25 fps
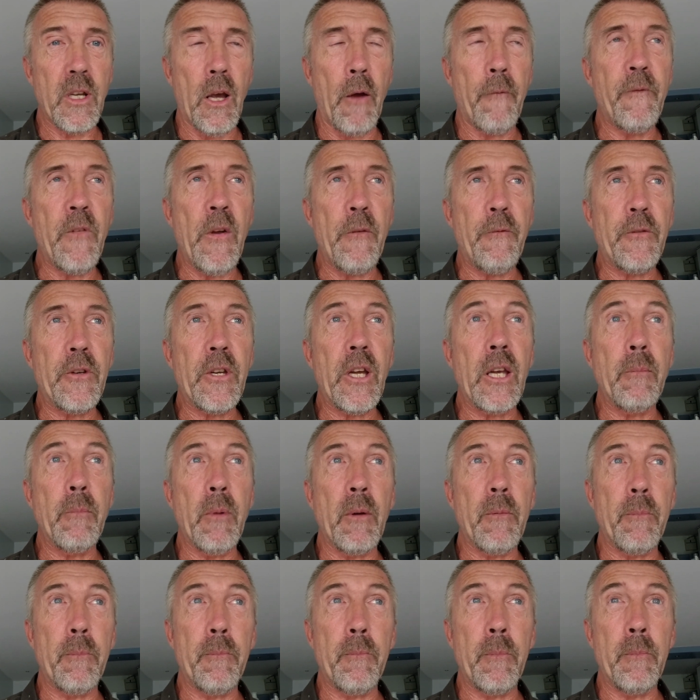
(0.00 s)
So
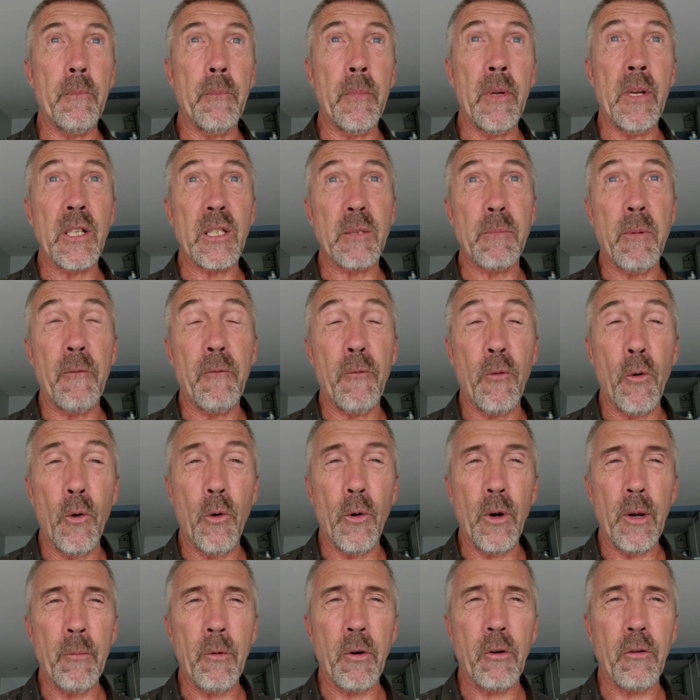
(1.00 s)
15 minutes
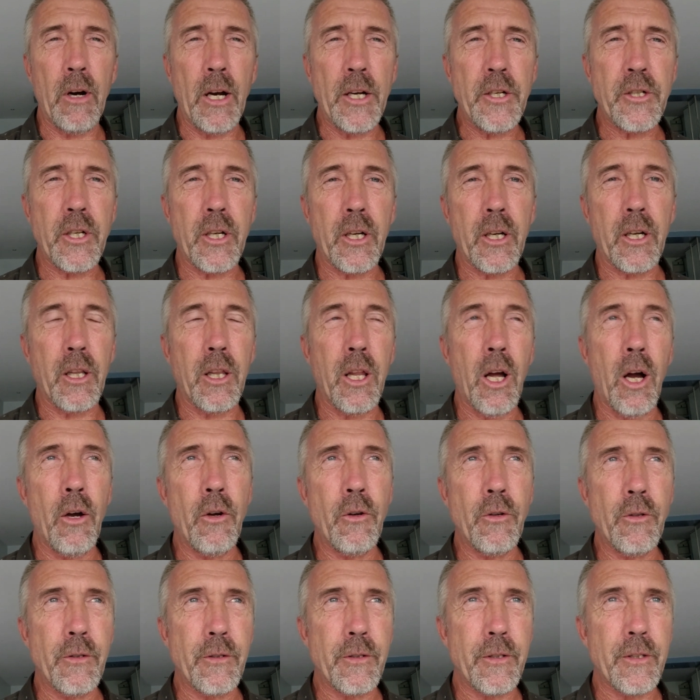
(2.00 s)
before immigration
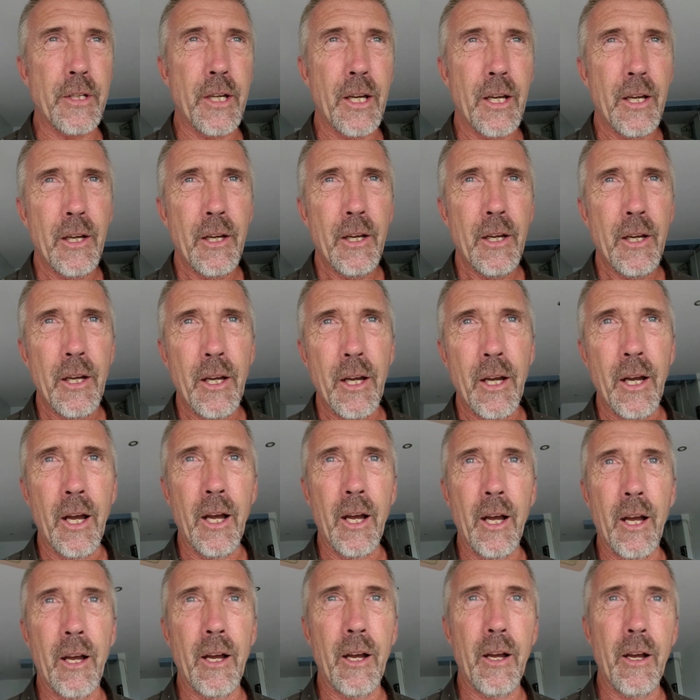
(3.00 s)
closed,
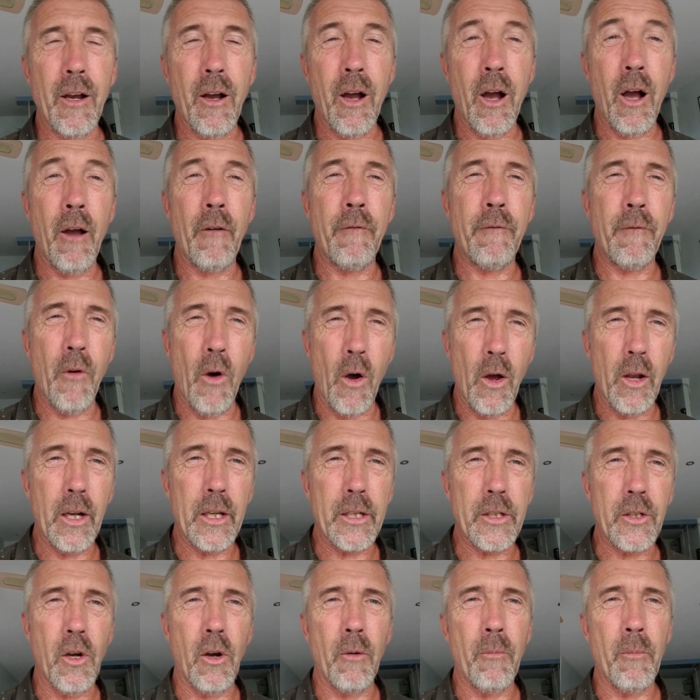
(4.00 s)
I
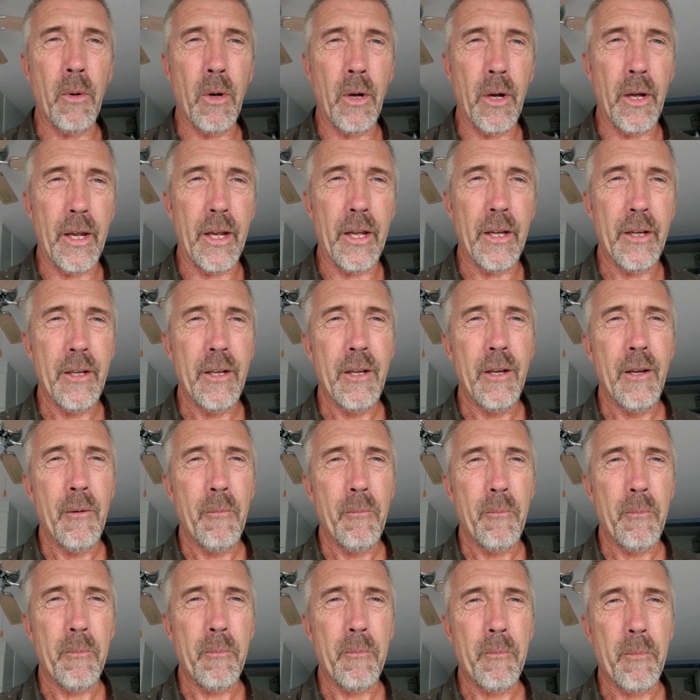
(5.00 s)
finally got my
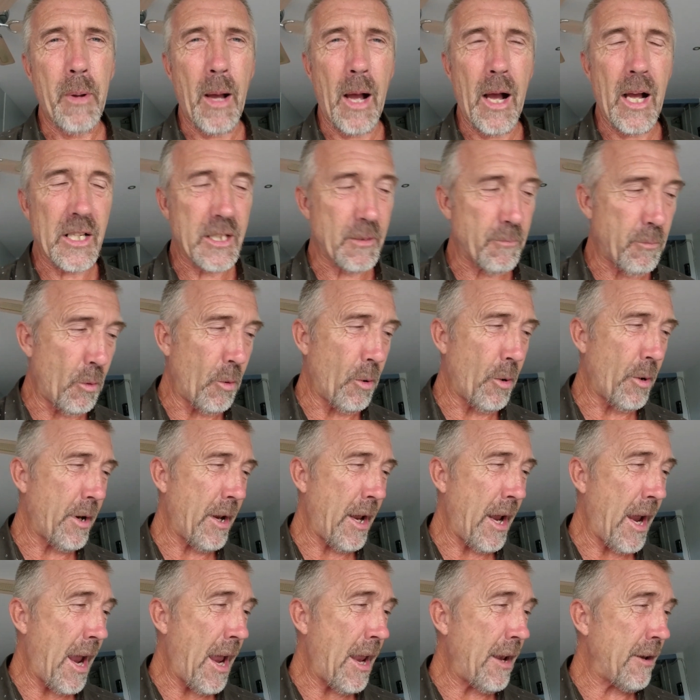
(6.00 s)

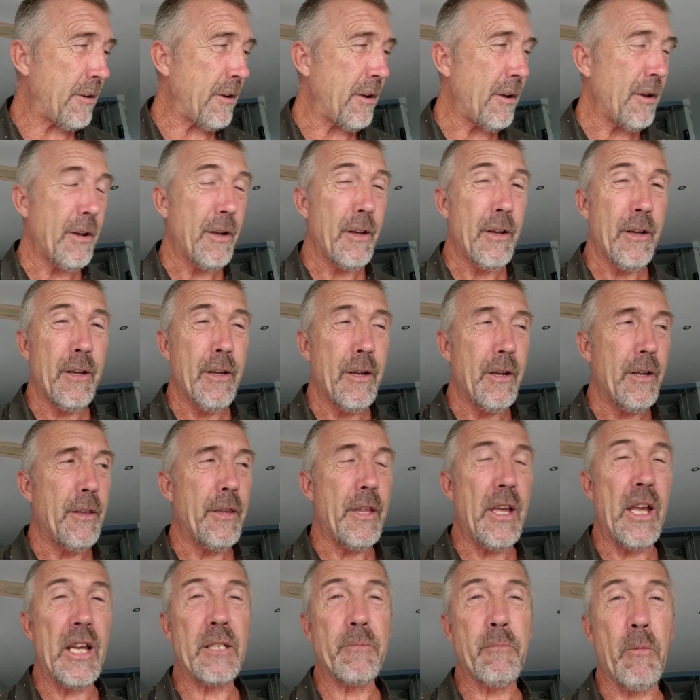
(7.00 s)
passport, and
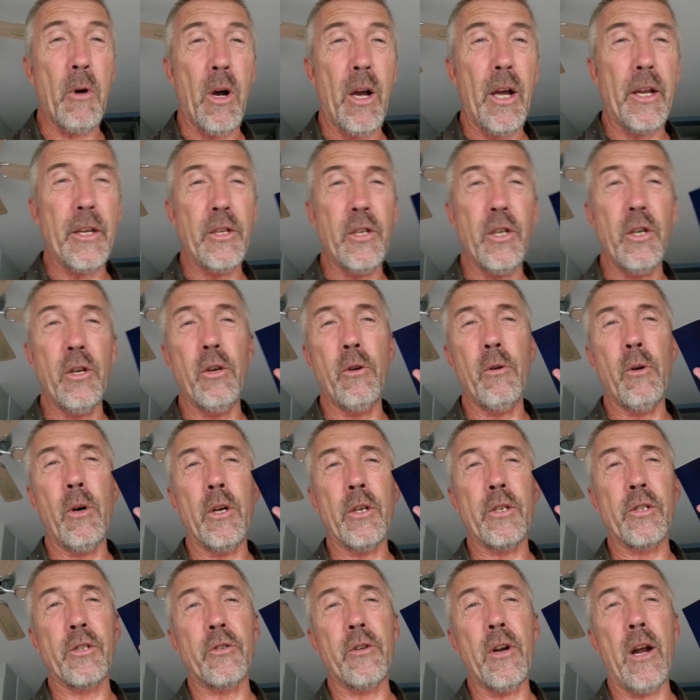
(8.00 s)
there's my
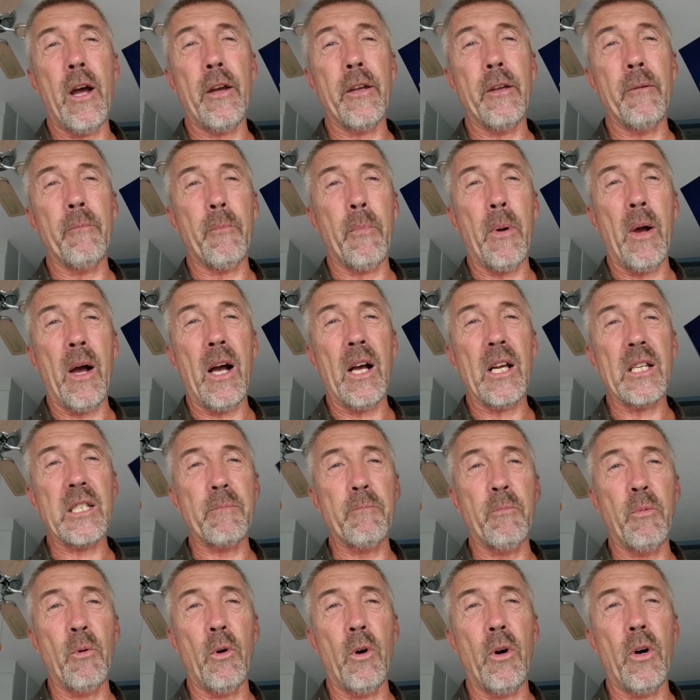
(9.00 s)
new Australian
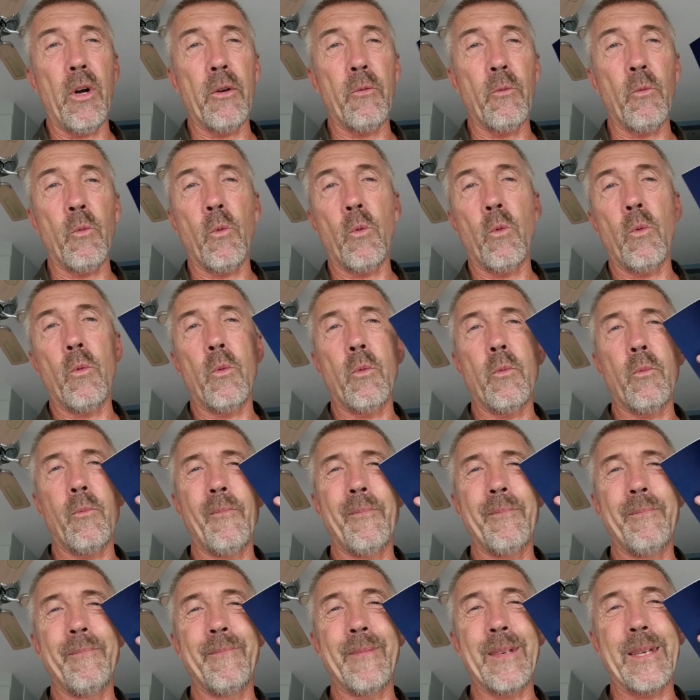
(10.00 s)
passport,
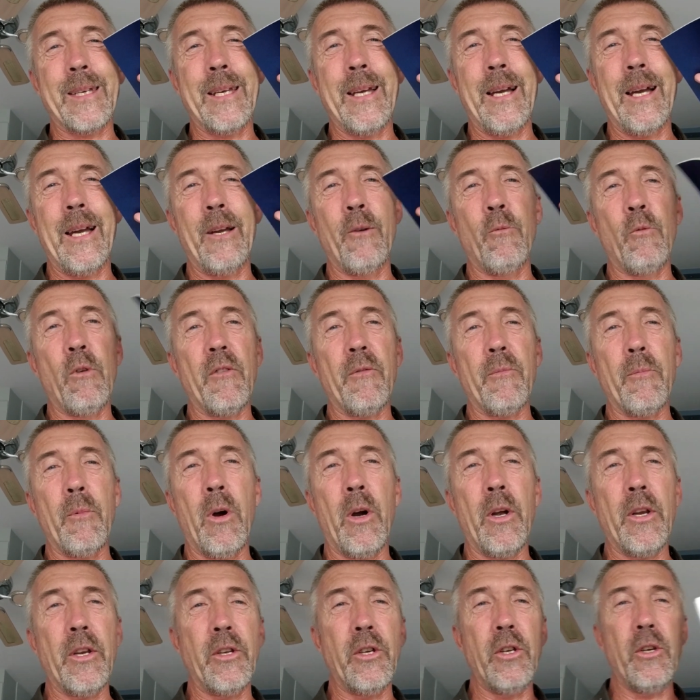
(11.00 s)
okay, with
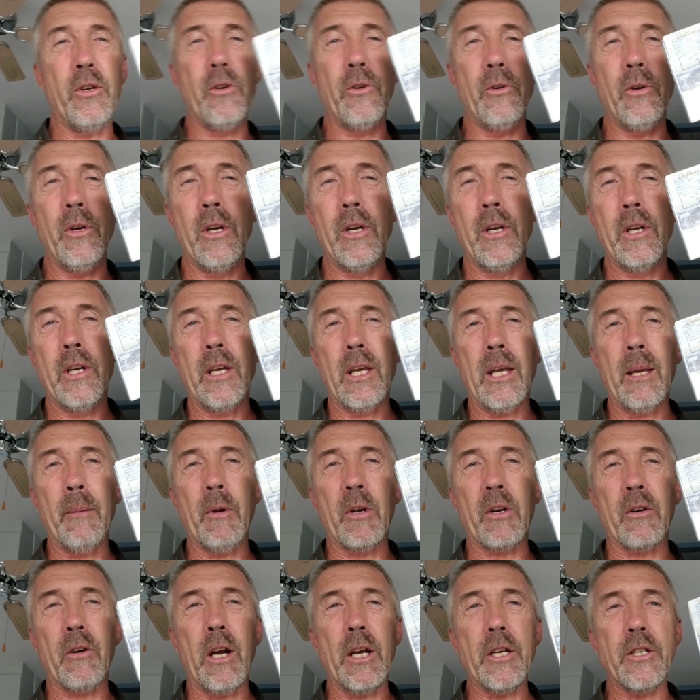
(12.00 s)
my new
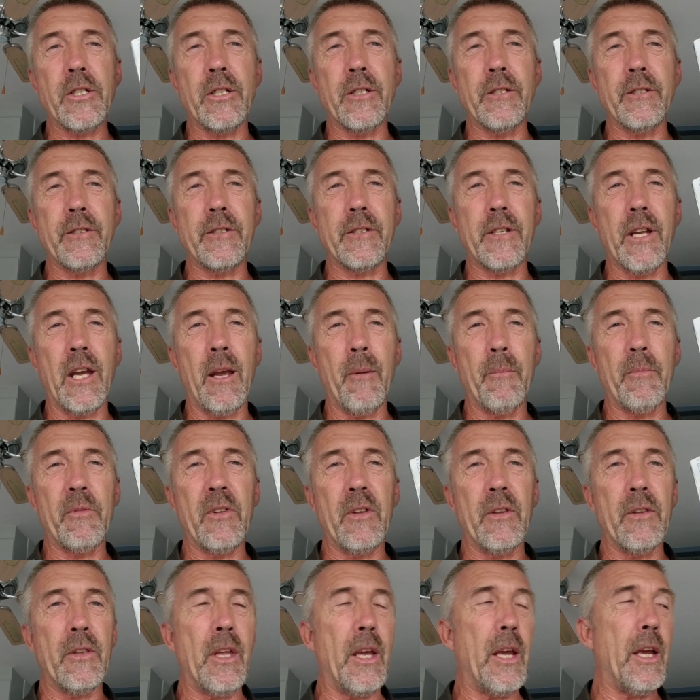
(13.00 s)
immigration
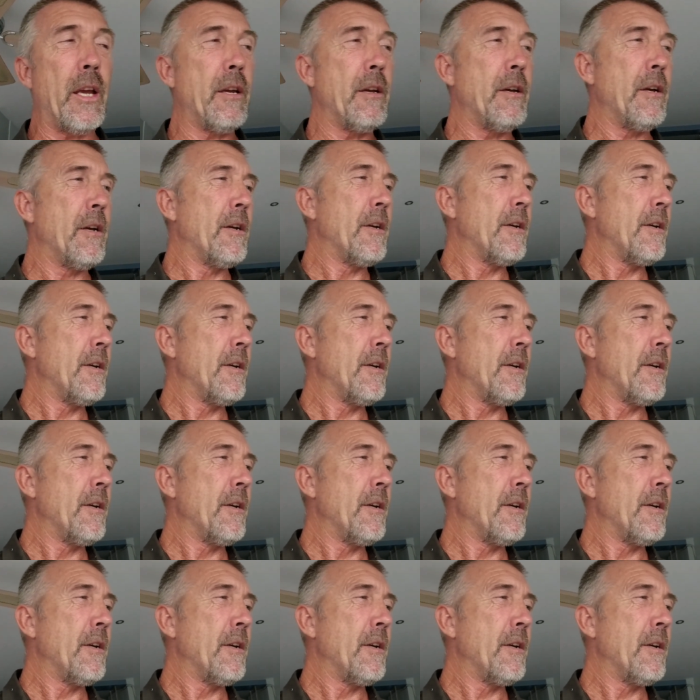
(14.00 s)
stamps in there,